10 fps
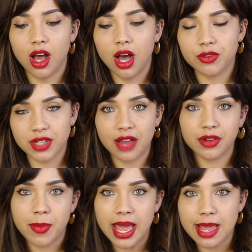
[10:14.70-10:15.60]
after
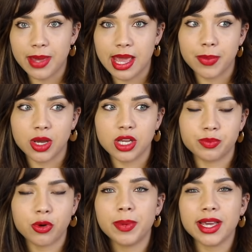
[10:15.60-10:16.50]
having a baby,
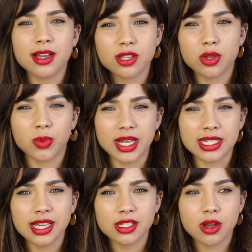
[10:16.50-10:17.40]
because probably because of the
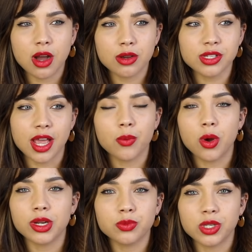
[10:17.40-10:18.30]
wedding. So I was like
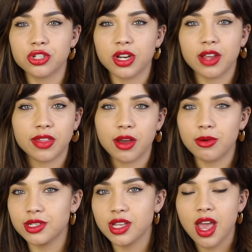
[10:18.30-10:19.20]
one wondering if there
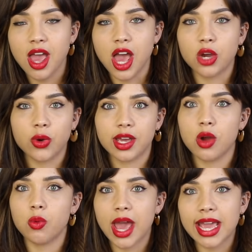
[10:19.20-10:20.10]
was a
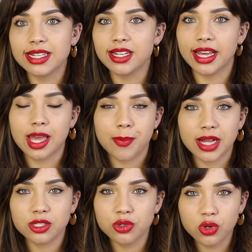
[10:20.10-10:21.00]
quicker way to like get
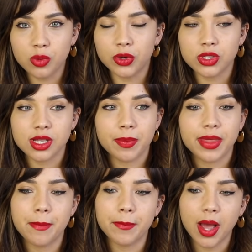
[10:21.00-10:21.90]
back to normal or
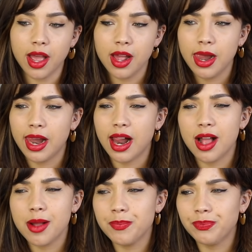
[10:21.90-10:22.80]
something. But
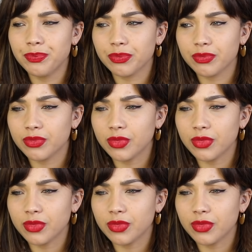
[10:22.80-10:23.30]
um,